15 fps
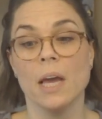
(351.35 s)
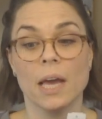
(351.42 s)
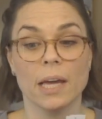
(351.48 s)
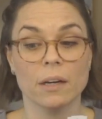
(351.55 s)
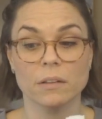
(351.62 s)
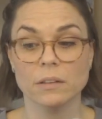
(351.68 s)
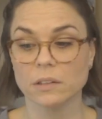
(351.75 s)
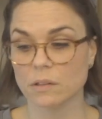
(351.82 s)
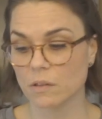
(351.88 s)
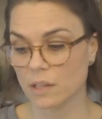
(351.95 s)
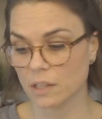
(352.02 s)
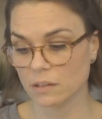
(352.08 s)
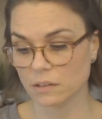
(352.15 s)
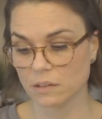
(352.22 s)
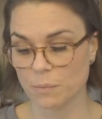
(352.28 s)
And also
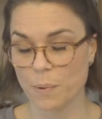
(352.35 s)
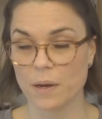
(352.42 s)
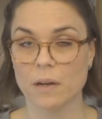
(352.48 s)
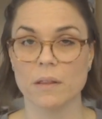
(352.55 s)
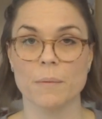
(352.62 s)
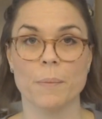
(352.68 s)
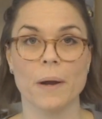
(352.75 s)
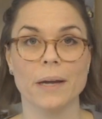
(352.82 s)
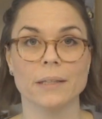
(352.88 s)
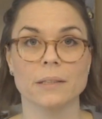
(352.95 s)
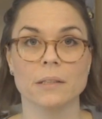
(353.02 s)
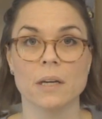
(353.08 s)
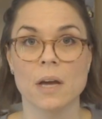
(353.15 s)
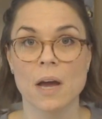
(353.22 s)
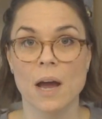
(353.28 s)
things depend on the price.
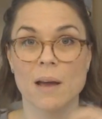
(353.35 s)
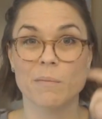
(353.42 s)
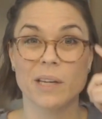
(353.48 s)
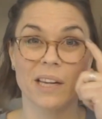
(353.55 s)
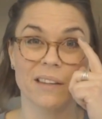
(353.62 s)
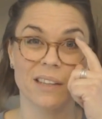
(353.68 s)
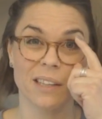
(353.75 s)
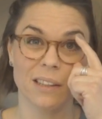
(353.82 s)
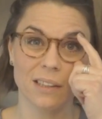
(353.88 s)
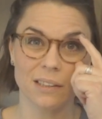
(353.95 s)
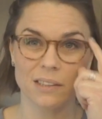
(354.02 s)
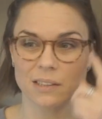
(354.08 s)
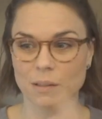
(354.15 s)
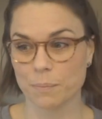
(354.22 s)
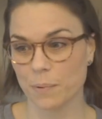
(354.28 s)
I mean, I think this
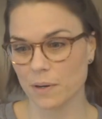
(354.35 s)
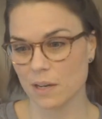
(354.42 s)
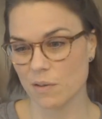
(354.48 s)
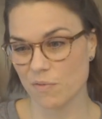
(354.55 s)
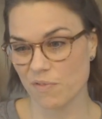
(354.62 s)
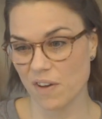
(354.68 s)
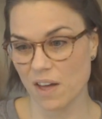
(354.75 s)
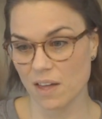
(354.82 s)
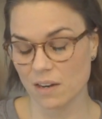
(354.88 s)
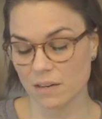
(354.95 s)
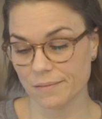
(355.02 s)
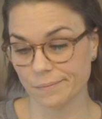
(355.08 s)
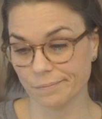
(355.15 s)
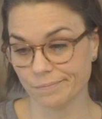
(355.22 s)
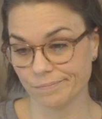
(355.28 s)
is a pretty
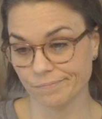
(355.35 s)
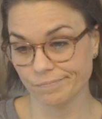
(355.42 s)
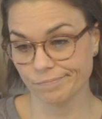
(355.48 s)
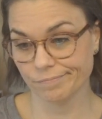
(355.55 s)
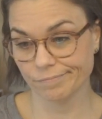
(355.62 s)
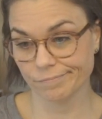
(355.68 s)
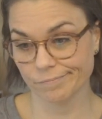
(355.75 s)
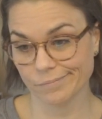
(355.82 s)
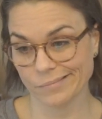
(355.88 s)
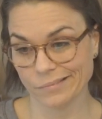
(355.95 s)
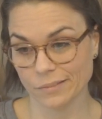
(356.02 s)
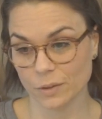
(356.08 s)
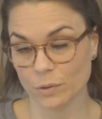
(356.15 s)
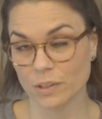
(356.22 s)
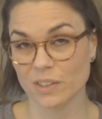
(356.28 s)
fun
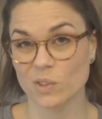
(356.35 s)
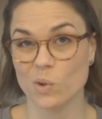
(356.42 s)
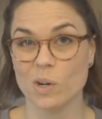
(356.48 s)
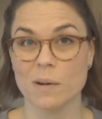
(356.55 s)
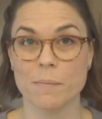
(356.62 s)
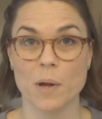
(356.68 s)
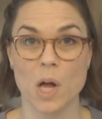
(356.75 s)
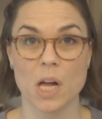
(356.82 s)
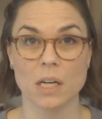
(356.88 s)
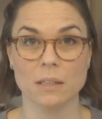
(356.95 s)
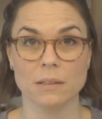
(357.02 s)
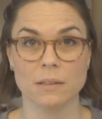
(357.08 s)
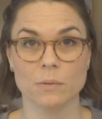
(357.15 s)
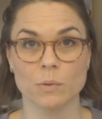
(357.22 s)
resort box.